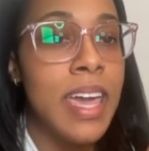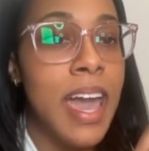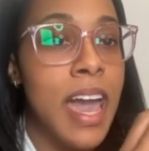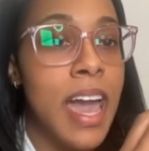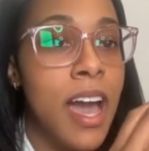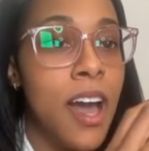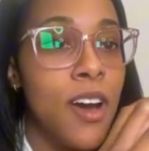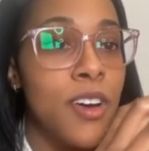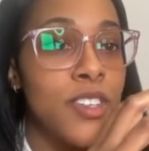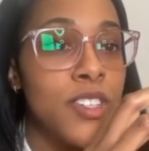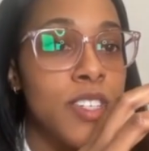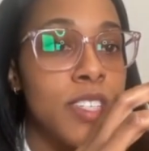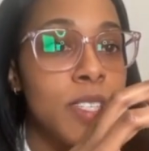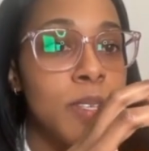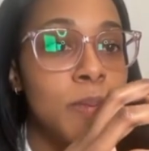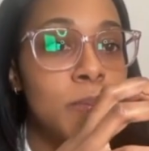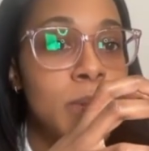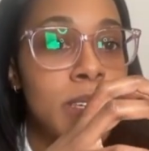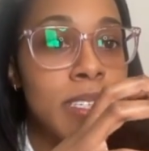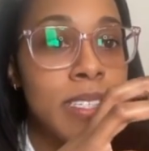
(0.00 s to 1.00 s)
How should the
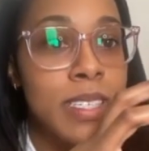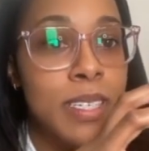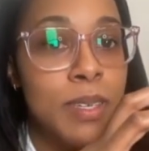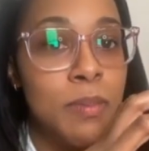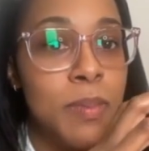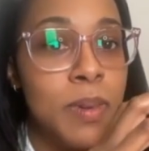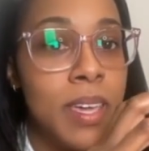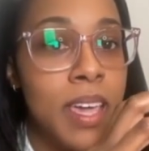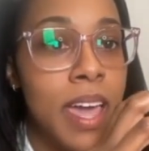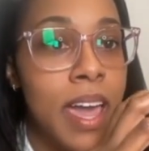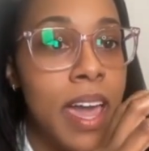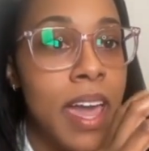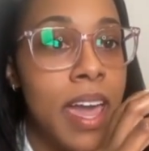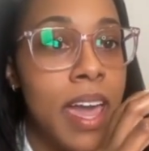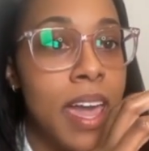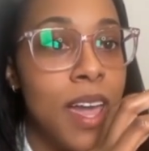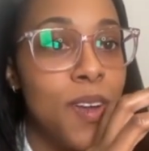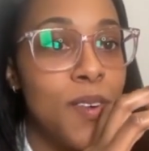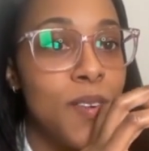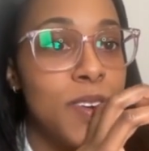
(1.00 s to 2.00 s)

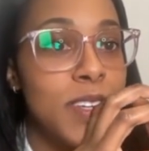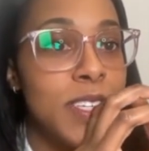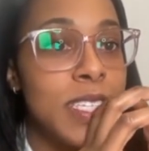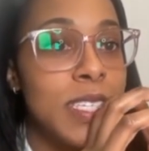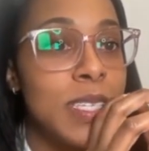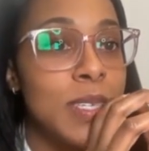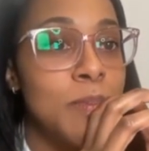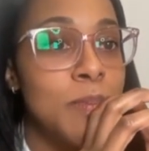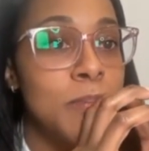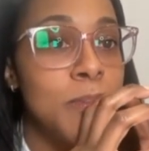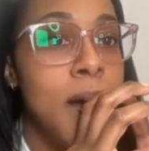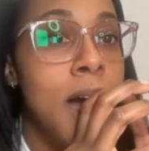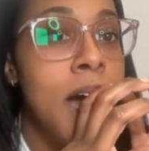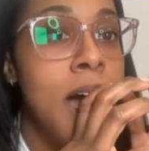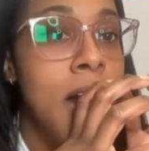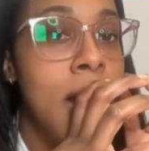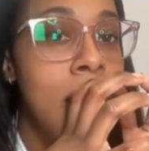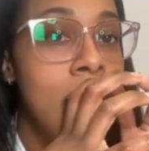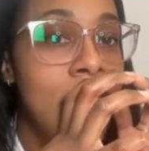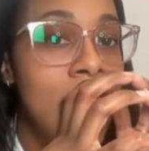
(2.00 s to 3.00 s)
BCBA
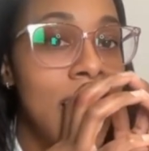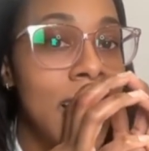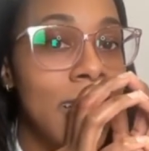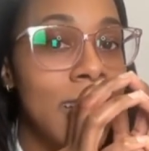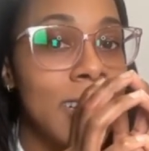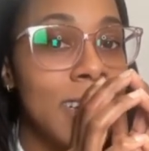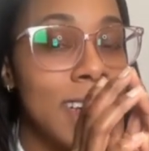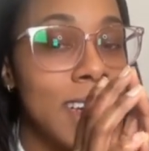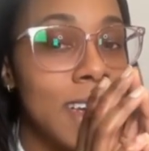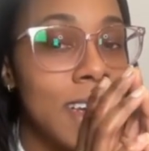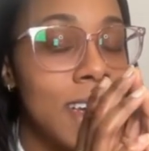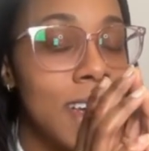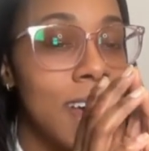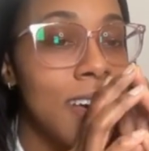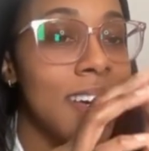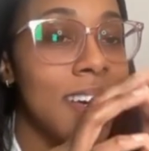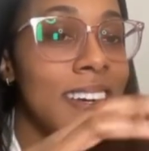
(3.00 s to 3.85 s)
respond?